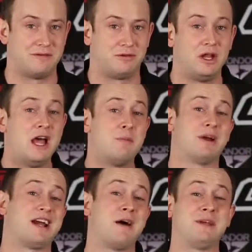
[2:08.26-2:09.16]
rifle,
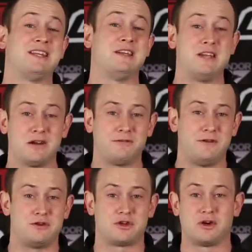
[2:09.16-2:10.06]
but coming in the near
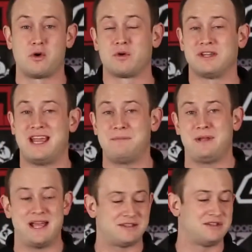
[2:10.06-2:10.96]
future, according to
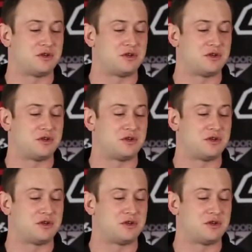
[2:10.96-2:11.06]
APS,